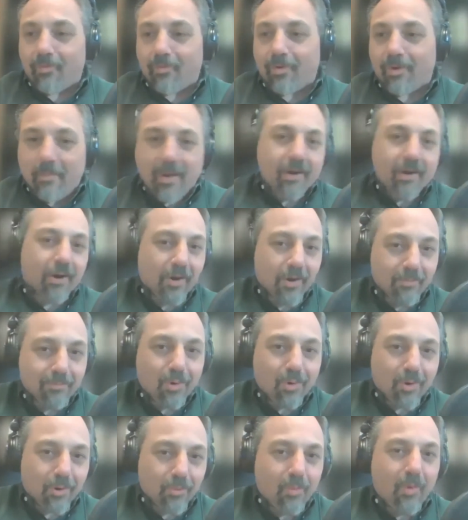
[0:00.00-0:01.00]
American
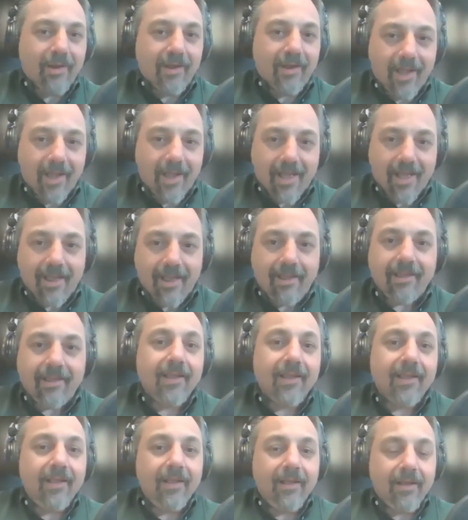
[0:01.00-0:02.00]
born white guy.
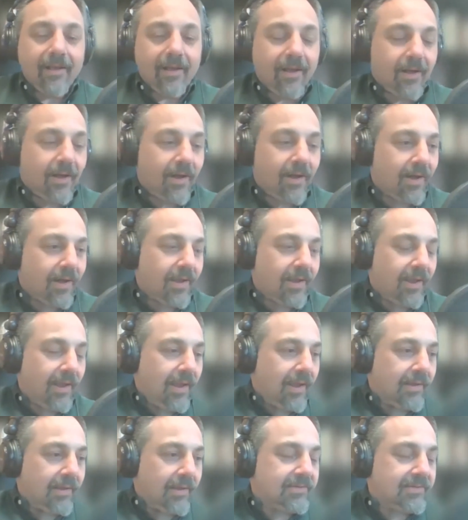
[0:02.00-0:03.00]
Uh,
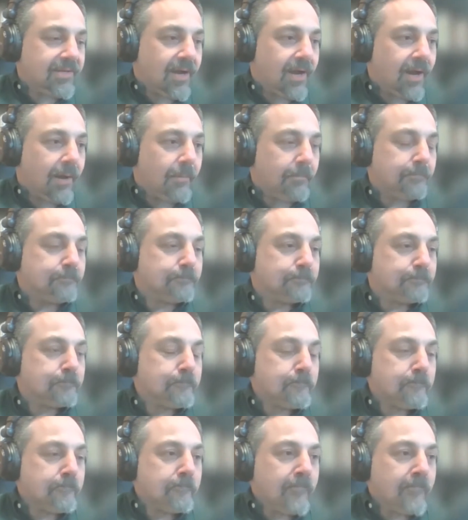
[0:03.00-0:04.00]
and, um,
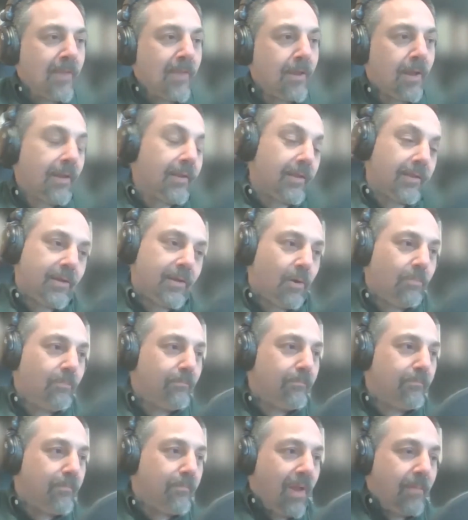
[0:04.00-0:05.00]
uh, you
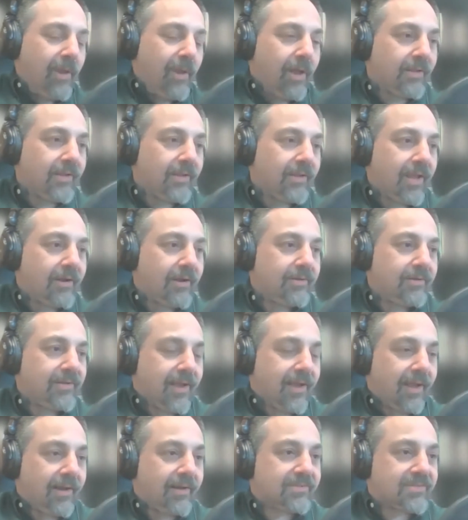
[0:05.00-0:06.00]
know, maybe I'll get into
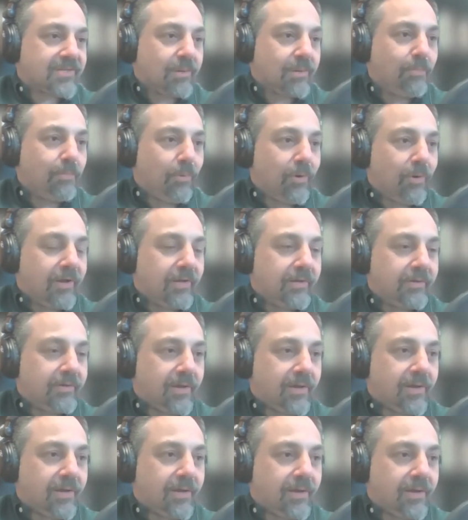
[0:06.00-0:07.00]
that at some point
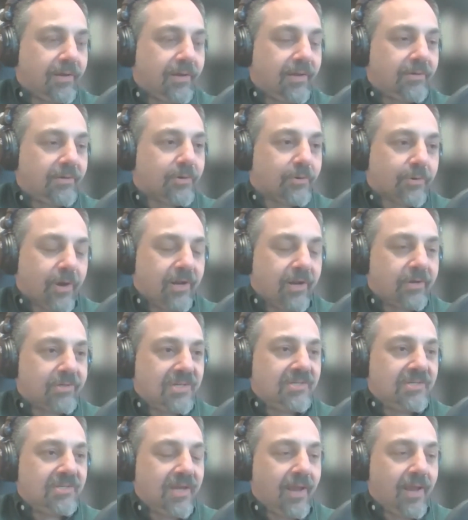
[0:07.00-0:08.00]
uh, in greater
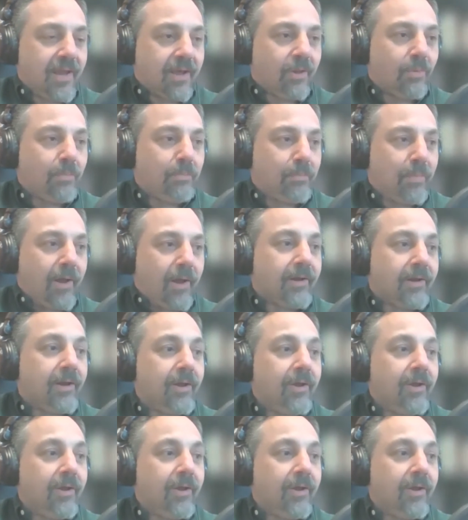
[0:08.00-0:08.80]
detail. But